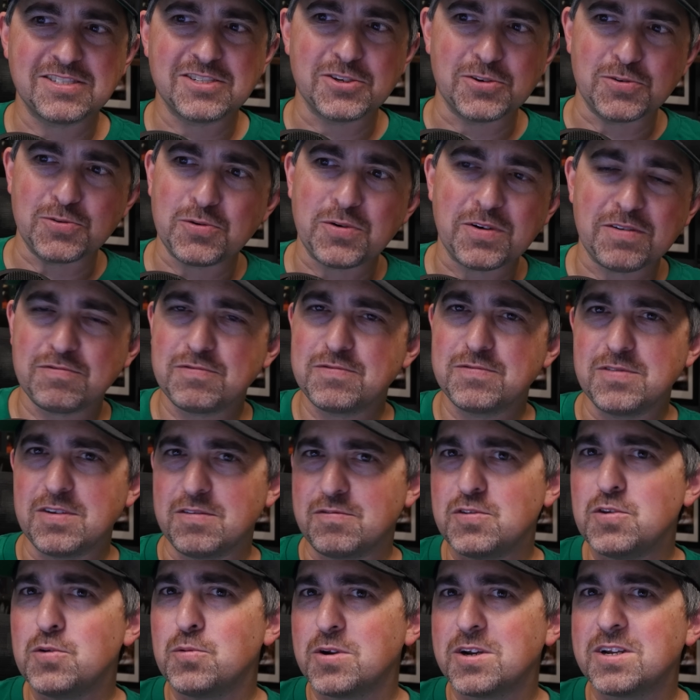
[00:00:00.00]
to.
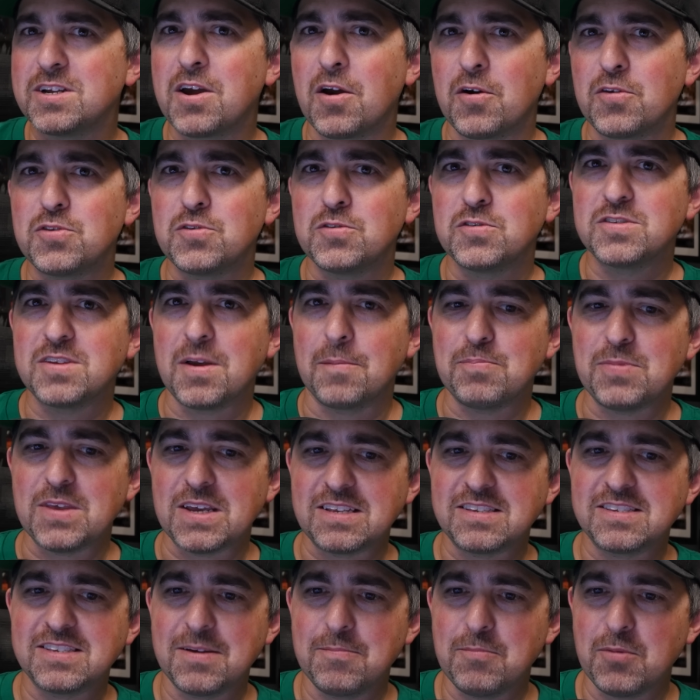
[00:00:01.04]
If you were to go through something
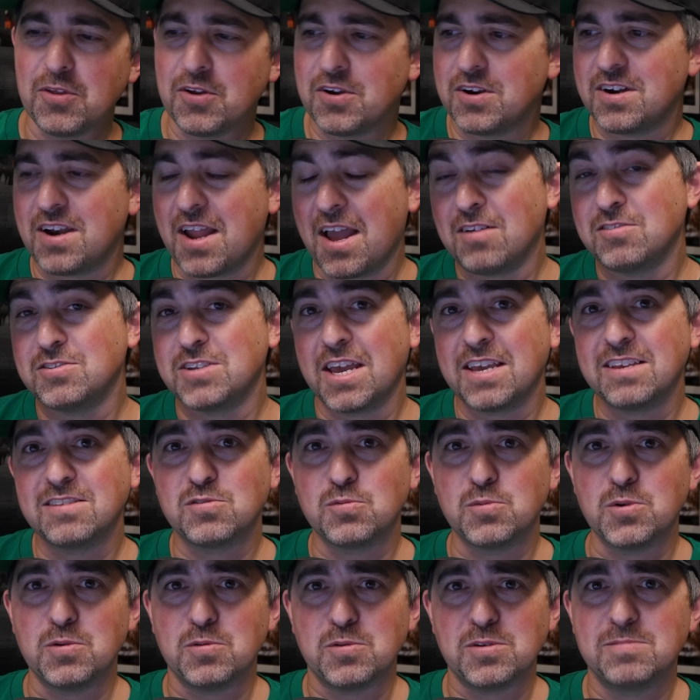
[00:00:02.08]
similar, nowadays
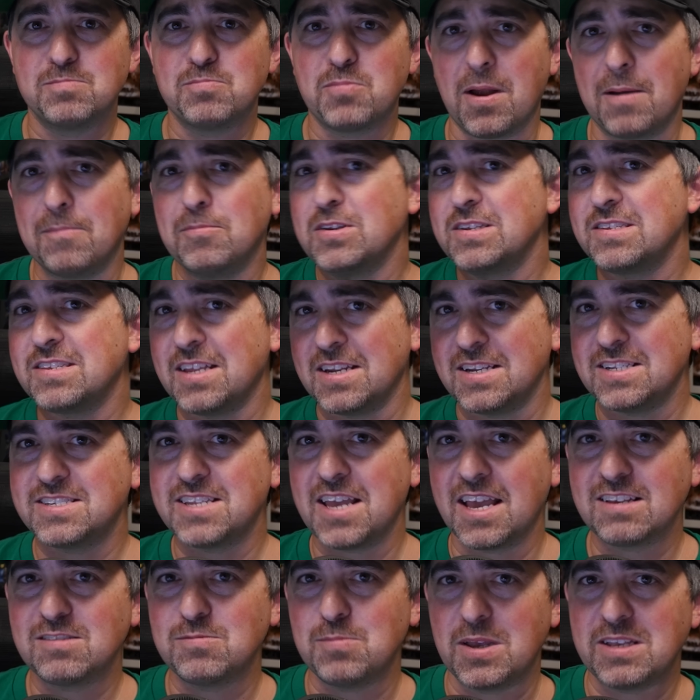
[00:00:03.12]
we would probably send a
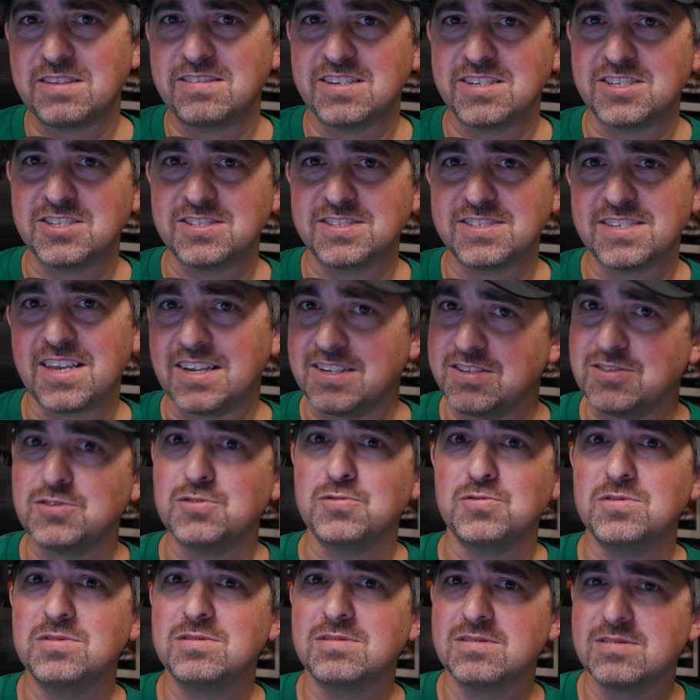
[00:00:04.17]
text message and say,
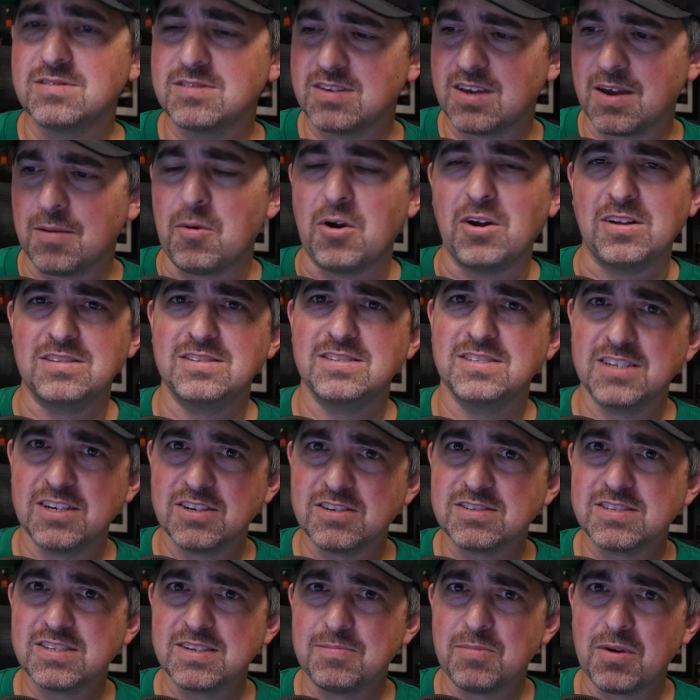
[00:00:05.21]
dude, come on,
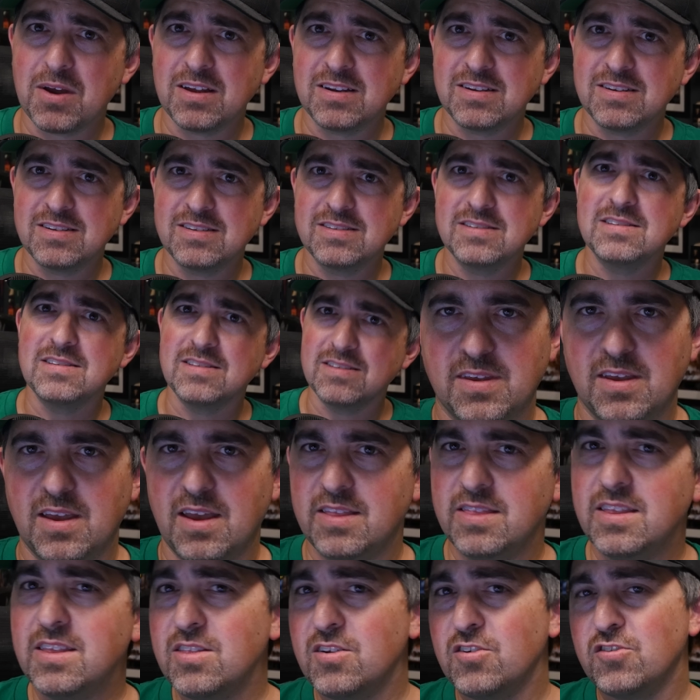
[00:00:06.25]
seriously, bud?
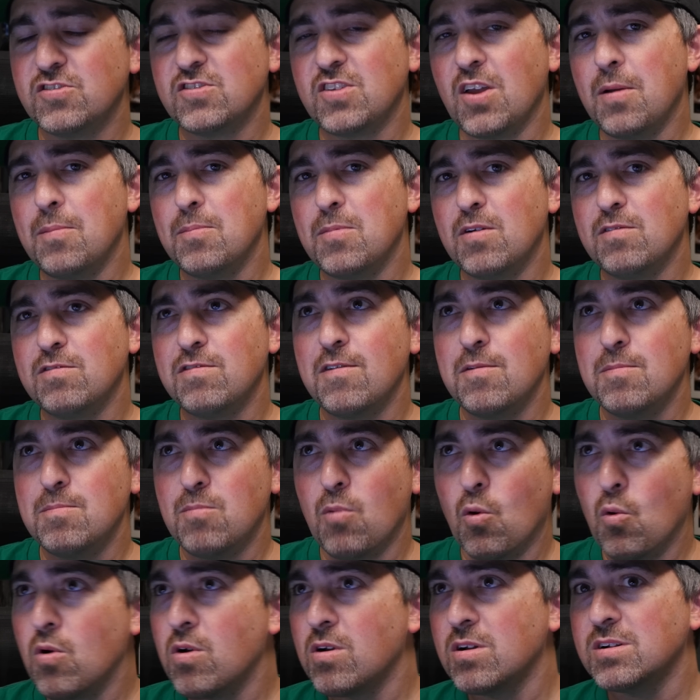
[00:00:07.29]
And then there's some of a
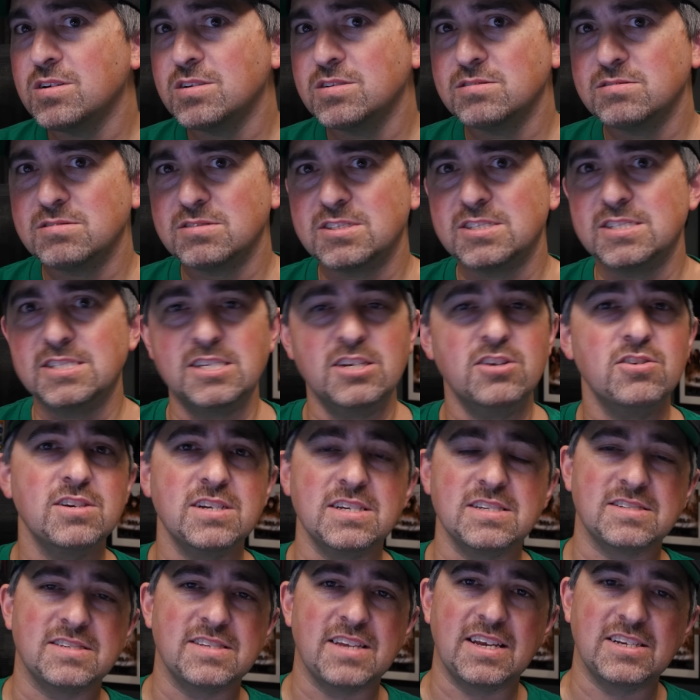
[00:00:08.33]
more
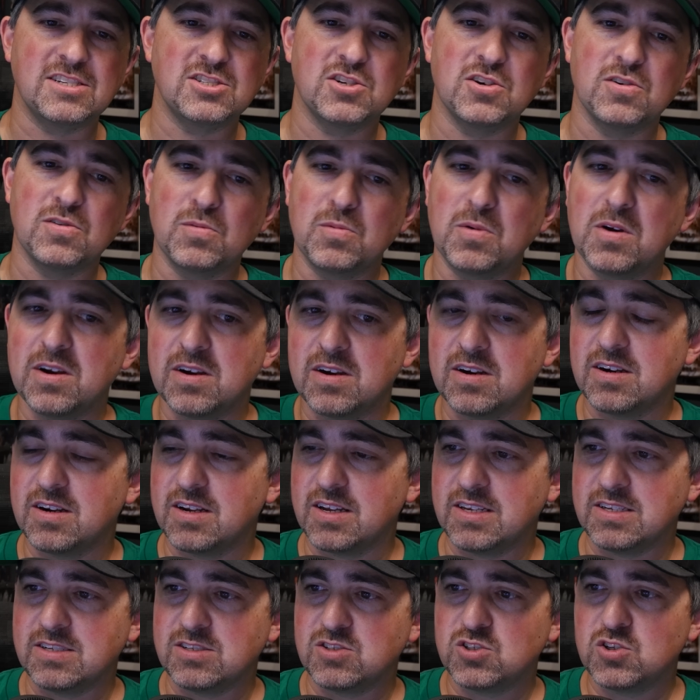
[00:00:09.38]
serious nature, where
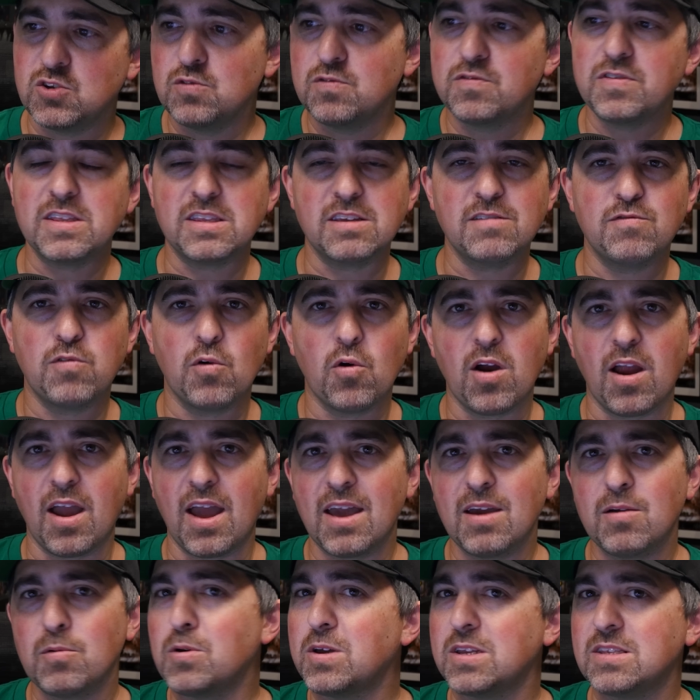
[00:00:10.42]
in
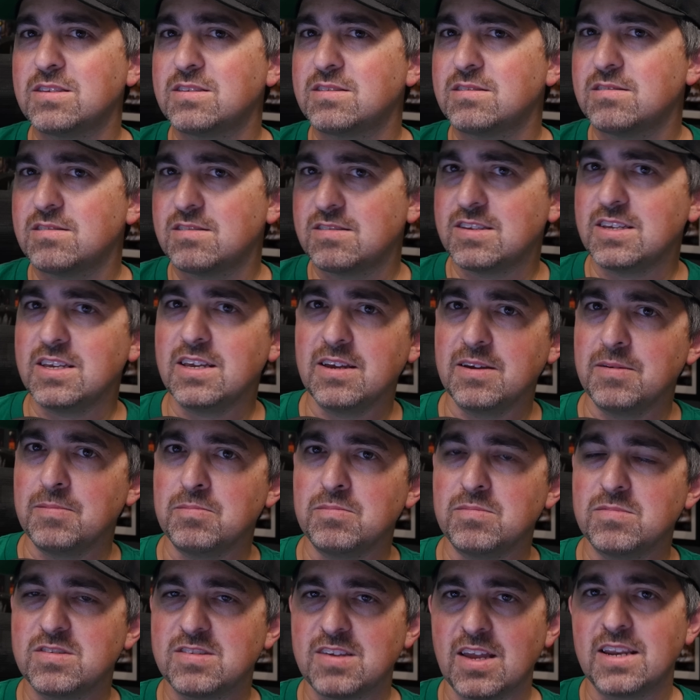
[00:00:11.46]
254A we see
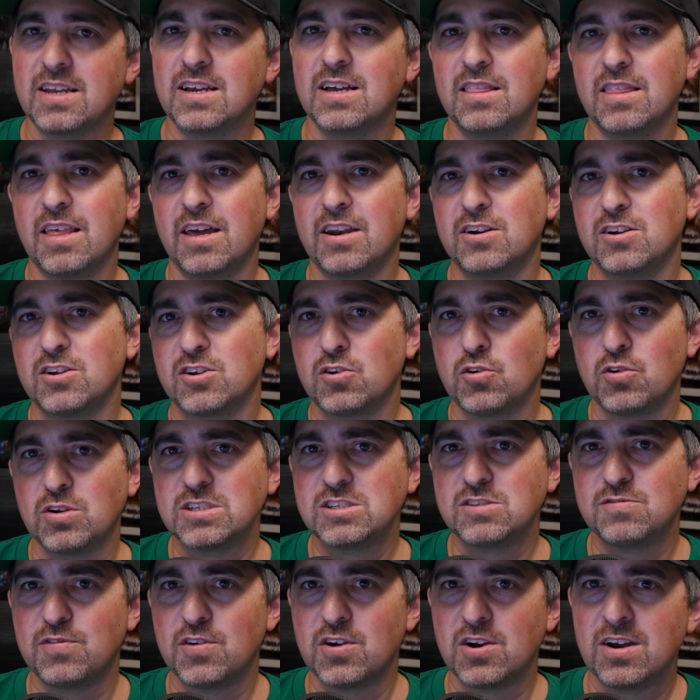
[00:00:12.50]
him sending a letter to
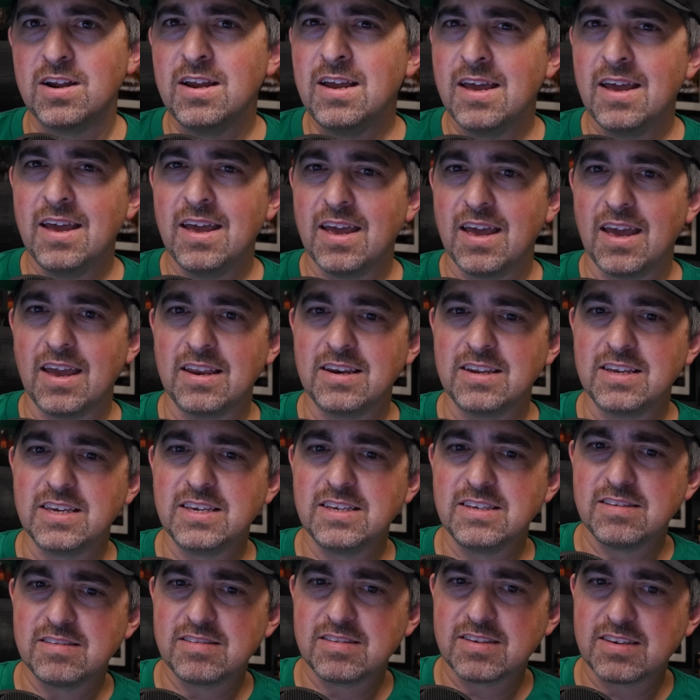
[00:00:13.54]
Christopher, and
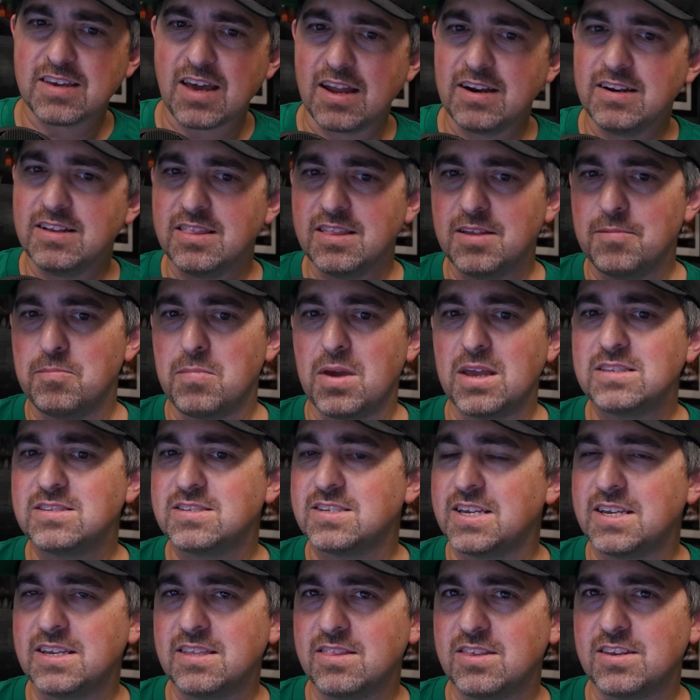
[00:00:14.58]
he's kind of
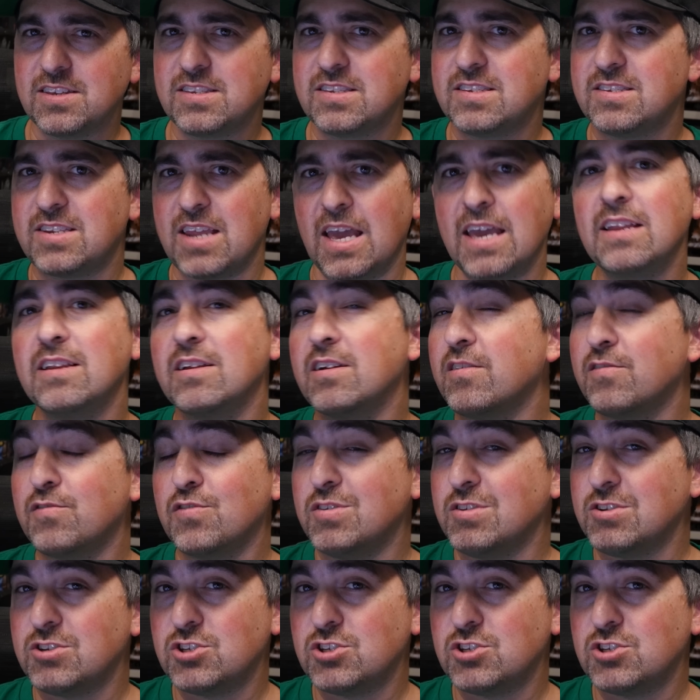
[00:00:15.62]
lamenting the state of the